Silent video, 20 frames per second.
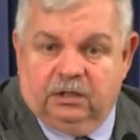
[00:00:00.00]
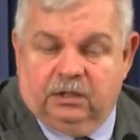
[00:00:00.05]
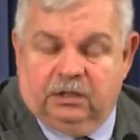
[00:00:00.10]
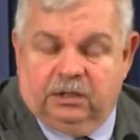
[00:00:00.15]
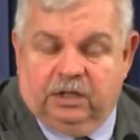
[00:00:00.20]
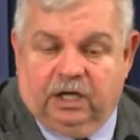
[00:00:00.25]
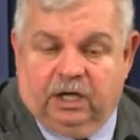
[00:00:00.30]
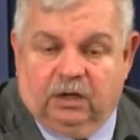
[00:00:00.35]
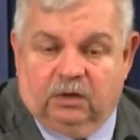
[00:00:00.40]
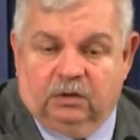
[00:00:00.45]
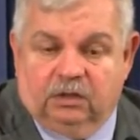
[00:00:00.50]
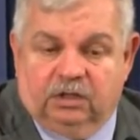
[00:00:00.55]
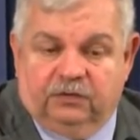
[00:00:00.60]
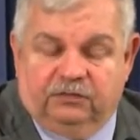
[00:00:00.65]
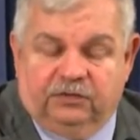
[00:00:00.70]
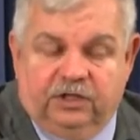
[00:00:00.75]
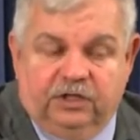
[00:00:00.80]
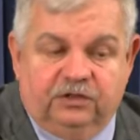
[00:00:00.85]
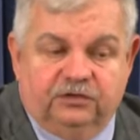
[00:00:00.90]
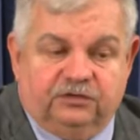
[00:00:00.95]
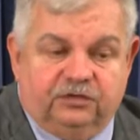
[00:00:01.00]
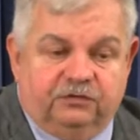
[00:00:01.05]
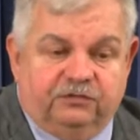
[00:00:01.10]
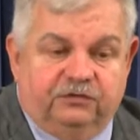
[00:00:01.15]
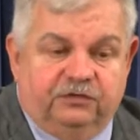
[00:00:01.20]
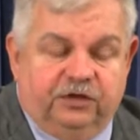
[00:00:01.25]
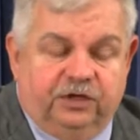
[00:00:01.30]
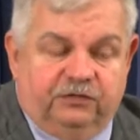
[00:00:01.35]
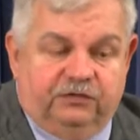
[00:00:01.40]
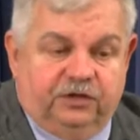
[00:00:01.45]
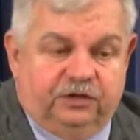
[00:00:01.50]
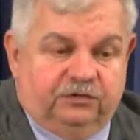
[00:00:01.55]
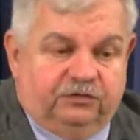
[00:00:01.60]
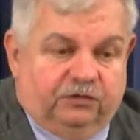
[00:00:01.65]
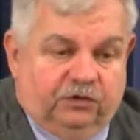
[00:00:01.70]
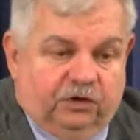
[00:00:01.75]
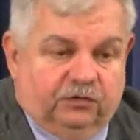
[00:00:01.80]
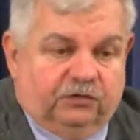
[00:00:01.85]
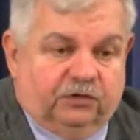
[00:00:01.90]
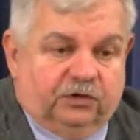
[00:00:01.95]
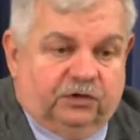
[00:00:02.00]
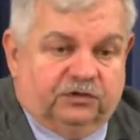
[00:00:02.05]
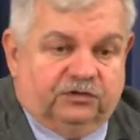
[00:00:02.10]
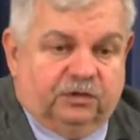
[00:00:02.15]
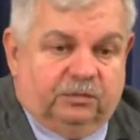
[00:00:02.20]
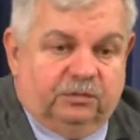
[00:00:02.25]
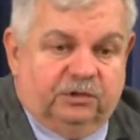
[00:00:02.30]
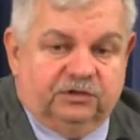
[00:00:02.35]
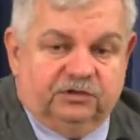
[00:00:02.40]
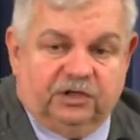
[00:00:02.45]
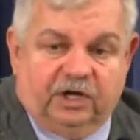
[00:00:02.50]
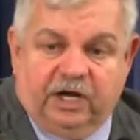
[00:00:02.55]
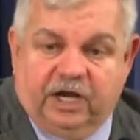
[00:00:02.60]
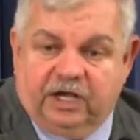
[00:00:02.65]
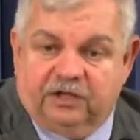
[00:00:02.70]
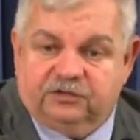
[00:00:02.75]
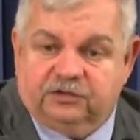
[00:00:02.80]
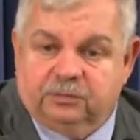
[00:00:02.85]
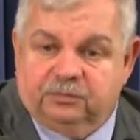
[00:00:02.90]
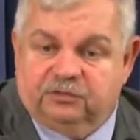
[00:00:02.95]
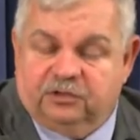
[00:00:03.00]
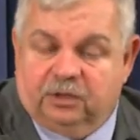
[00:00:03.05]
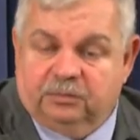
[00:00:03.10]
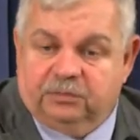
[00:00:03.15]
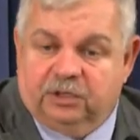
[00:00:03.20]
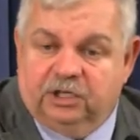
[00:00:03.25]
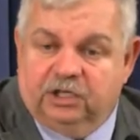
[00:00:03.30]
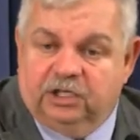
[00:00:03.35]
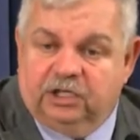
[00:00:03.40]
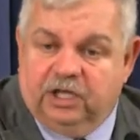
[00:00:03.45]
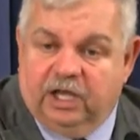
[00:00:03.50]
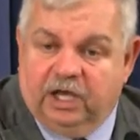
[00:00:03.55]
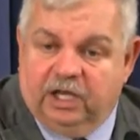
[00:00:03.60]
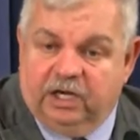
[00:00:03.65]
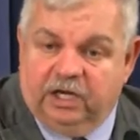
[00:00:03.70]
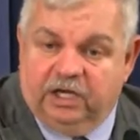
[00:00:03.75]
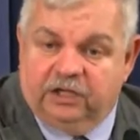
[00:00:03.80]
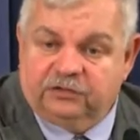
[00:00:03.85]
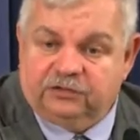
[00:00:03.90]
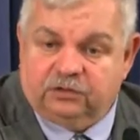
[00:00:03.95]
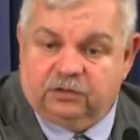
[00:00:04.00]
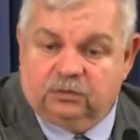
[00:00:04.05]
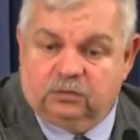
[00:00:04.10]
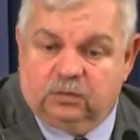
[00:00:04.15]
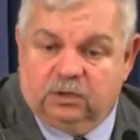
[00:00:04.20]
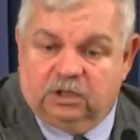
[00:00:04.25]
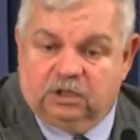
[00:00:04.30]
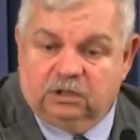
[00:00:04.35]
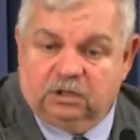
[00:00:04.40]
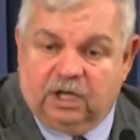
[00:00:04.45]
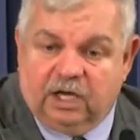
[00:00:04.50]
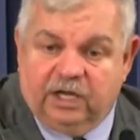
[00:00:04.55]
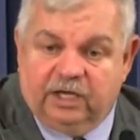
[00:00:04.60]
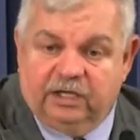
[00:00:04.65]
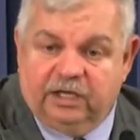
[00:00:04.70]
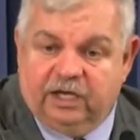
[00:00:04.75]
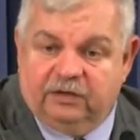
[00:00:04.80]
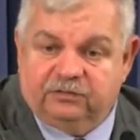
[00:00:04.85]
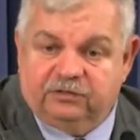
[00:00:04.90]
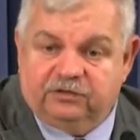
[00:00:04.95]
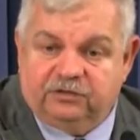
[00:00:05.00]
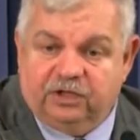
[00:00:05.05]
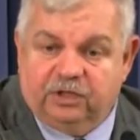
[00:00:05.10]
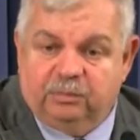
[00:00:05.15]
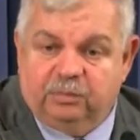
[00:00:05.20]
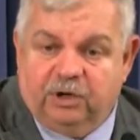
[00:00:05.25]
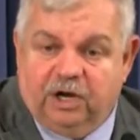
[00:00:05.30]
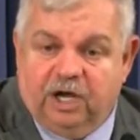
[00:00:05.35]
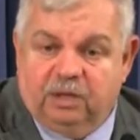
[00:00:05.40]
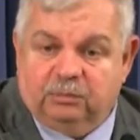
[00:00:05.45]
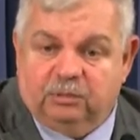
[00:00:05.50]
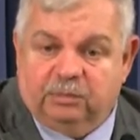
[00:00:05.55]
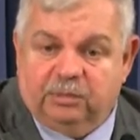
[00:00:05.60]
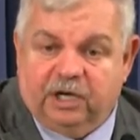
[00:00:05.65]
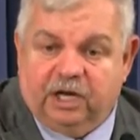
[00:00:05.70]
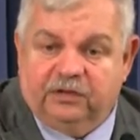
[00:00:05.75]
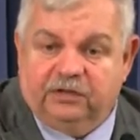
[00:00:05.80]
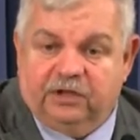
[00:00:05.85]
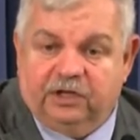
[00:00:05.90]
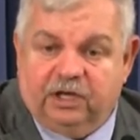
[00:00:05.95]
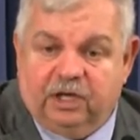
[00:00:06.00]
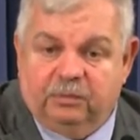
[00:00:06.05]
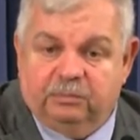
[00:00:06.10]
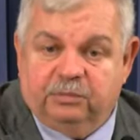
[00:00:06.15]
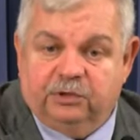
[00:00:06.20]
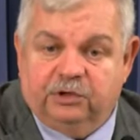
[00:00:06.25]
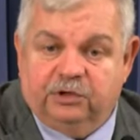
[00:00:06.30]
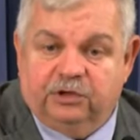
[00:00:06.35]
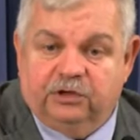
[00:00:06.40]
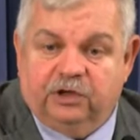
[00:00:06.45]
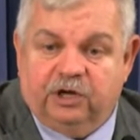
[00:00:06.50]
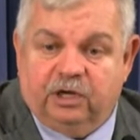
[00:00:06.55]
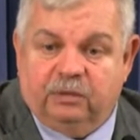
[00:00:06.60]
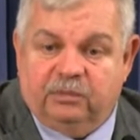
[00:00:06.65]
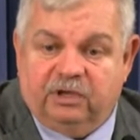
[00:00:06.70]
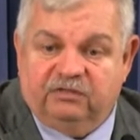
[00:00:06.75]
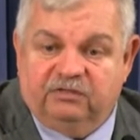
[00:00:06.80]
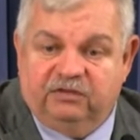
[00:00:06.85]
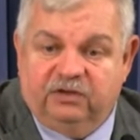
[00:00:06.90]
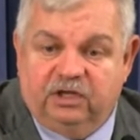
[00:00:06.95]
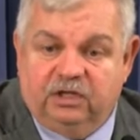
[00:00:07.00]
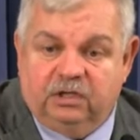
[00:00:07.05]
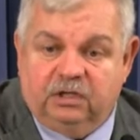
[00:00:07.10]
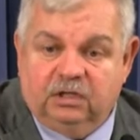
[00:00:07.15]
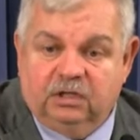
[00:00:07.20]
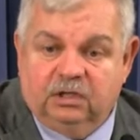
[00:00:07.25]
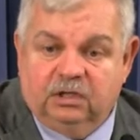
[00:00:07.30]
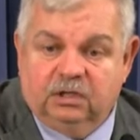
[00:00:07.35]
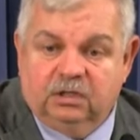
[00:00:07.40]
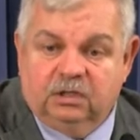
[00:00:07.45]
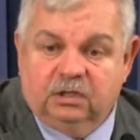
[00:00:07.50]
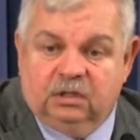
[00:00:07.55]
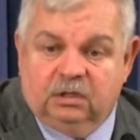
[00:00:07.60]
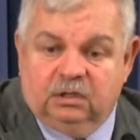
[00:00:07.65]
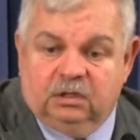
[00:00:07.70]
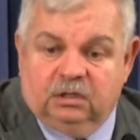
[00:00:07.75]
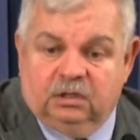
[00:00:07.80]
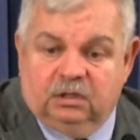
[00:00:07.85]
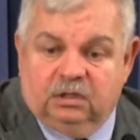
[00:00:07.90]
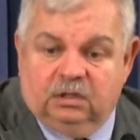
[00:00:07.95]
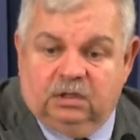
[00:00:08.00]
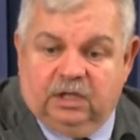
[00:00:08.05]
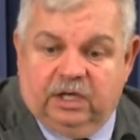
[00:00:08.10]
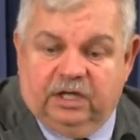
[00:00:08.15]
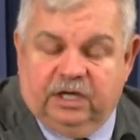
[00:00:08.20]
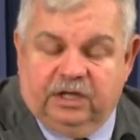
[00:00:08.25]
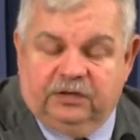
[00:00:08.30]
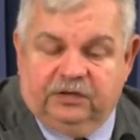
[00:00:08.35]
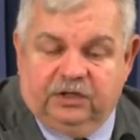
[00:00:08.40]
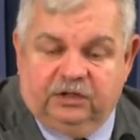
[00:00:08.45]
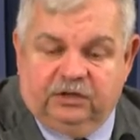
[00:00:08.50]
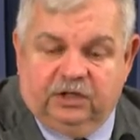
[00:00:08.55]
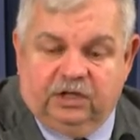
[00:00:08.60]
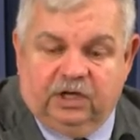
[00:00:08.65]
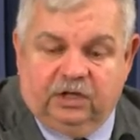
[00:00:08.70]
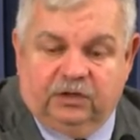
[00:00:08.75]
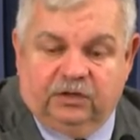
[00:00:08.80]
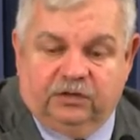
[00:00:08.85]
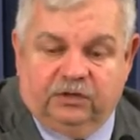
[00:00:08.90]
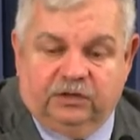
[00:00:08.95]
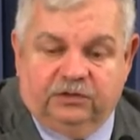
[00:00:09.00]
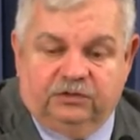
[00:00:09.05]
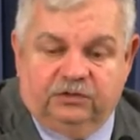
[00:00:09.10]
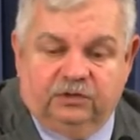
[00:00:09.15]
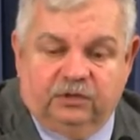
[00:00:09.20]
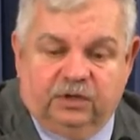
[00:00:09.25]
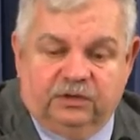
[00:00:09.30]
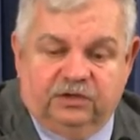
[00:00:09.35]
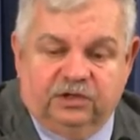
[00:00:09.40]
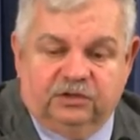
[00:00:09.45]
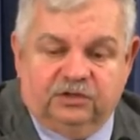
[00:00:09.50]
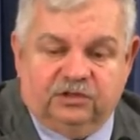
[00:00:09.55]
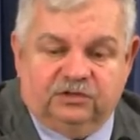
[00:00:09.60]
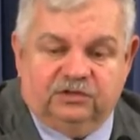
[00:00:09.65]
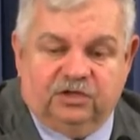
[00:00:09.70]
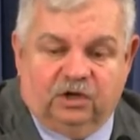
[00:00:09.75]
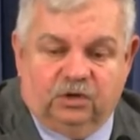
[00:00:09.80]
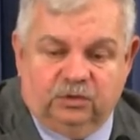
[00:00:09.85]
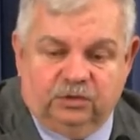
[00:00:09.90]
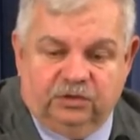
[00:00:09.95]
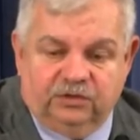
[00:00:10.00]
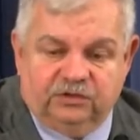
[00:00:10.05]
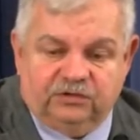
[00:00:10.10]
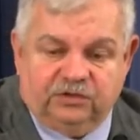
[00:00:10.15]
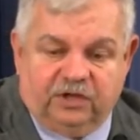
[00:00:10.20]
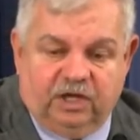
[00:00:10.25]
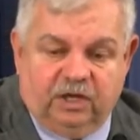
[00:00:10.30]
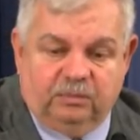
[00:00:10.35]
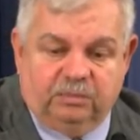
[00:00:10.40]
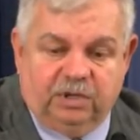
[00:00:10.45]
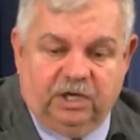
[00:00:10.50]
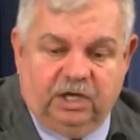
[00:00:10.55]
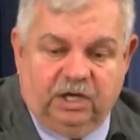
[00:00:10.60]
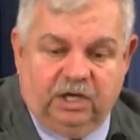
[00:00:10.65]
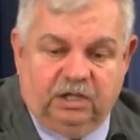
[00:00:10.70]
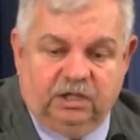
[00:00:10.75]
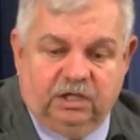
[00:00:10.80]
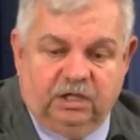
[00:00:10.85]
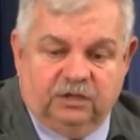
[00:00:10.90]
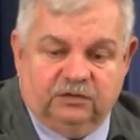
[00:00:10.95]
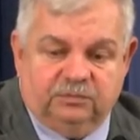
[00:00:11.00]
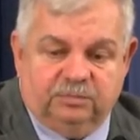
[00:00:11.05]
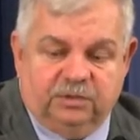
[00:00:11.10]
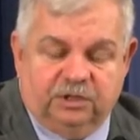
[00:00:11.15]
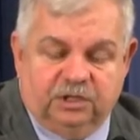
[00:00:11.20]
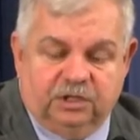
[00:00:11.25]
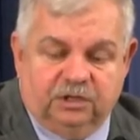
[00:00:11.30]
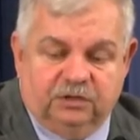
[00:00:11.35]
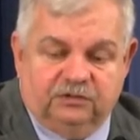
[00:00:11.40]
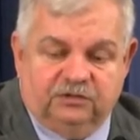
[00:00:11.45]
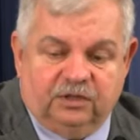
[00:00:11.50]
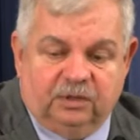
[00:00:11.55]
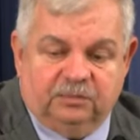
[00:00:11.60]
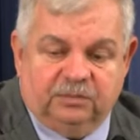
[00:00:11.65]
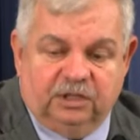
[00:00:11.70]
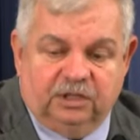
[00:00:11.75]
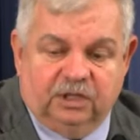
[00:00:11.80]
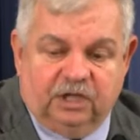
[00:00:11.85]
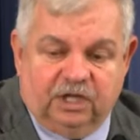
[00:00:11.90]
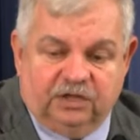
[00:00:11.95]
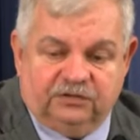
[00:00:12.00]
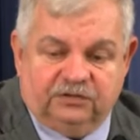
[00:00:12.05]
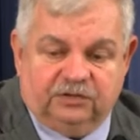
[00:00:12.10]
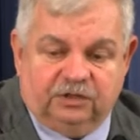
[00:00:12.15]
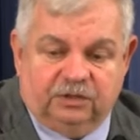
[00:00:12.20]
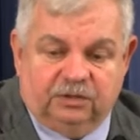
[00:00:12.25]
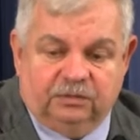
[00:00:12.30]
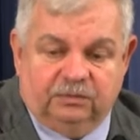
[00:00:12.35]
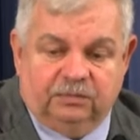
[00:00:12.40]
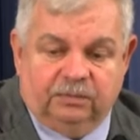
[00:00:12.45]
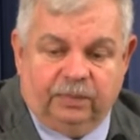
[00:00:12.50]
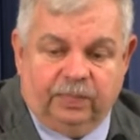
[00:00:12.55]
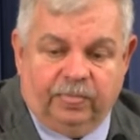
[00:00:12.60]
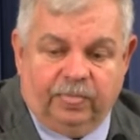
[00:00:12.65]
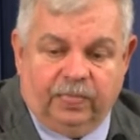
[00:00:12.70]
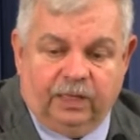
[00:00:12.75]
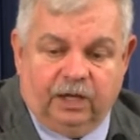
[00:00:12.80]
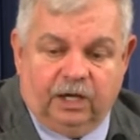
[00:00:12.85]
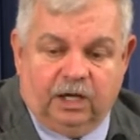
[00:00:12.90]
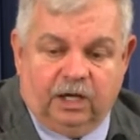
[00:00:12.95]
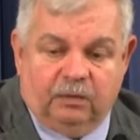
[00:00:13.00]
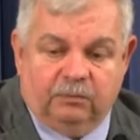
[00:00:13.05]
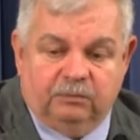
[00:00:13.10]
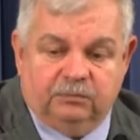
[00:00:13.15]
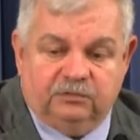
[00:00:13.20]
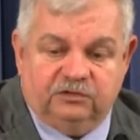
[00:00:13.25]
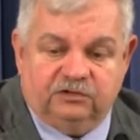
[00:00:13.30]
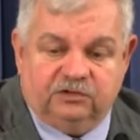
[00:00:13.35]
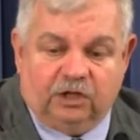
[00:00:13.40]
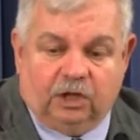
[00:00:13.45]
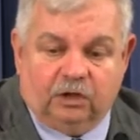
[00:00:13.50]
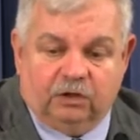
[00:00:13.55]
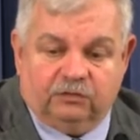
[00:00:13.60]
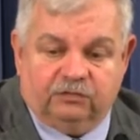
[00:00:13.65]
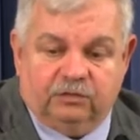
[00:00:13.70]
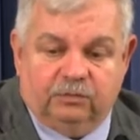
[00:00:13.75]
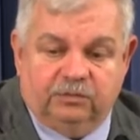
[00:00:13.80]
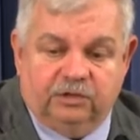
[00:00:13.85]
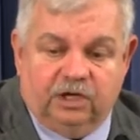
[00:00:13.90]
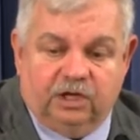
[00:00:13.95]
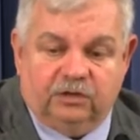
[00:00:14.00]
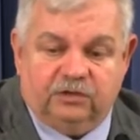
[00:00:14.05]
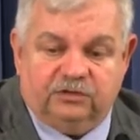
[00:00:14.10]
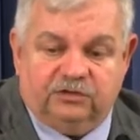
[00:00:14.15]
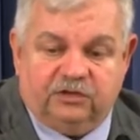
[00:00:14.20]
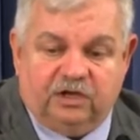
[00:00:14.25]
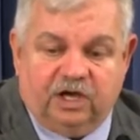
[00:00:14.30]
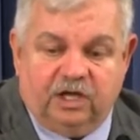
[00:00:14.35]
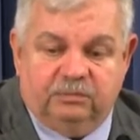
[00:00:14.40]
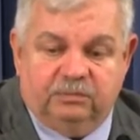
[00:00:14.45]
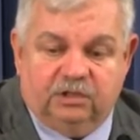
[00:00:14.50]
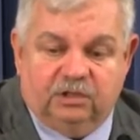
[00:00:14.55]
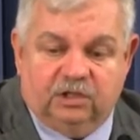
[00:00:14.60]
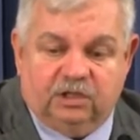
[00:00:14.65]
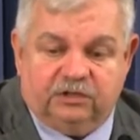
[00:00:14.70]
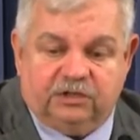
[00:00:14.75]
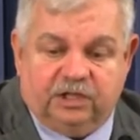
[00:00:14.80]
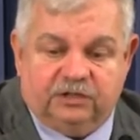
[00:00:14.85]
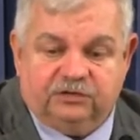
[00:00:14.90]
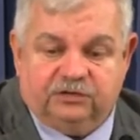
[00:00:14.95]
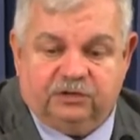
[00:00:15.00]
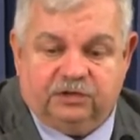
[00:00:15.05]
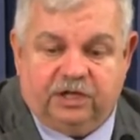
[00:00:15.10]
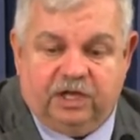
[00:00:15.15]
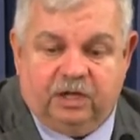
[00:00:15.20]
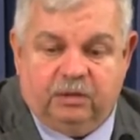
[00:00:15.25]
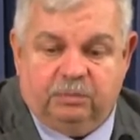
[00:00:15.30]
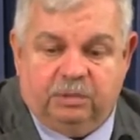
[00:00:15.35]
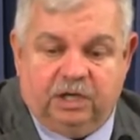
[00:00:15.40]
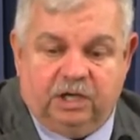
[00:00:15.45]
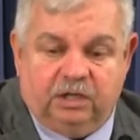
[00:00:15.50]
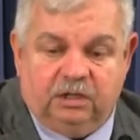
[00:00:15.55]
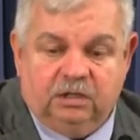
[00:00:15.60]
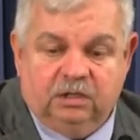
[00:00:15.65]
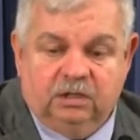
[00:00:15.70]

Now, if he's fearful that somebody's going to ask him something he can't answer, well, I have the same problem, but I think I'm pretty good on my feet. And I think the other thing, too, I think the tone of this campaign has been something less than stellar from the other side. But look, that's their campaign.